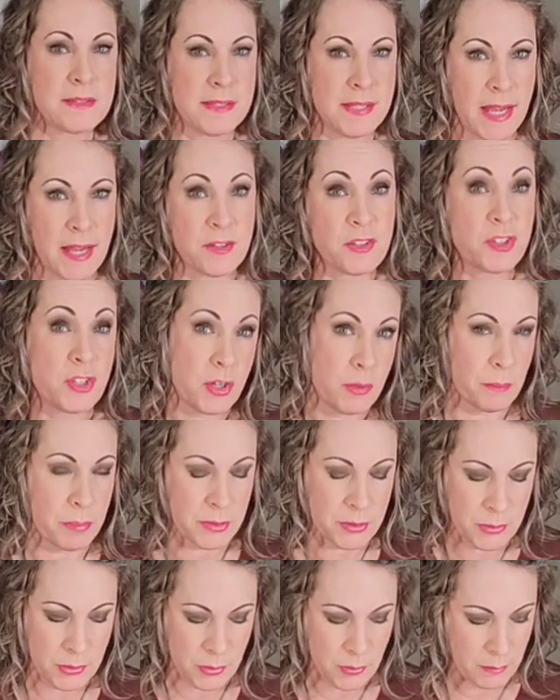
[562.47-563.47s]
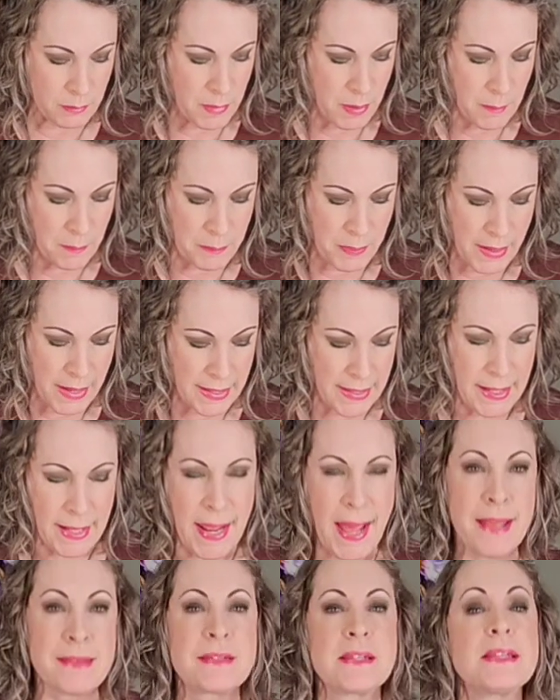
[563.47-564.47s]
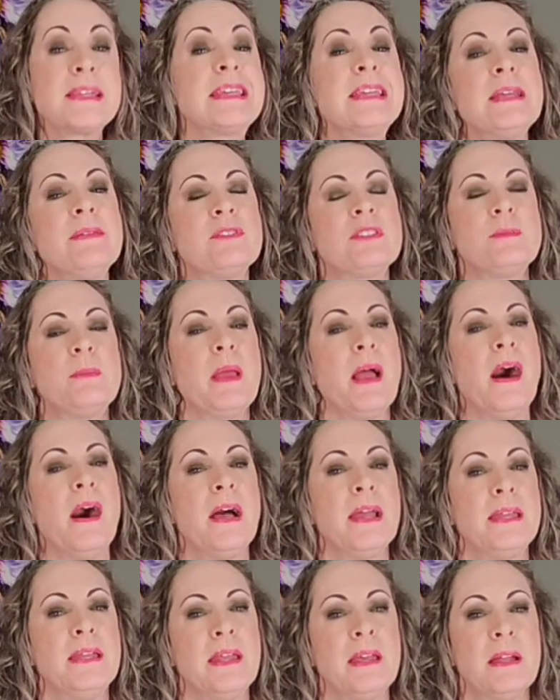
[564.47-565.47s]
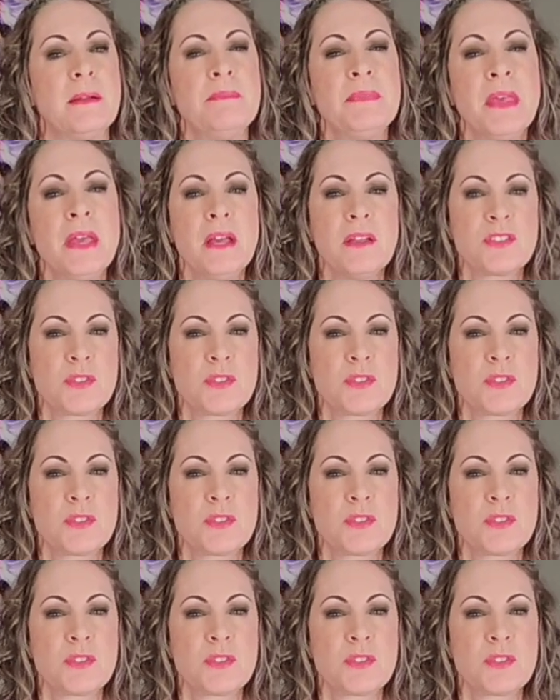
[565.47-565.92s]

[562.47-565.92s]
Dutch bloom, but it has leaves behind it.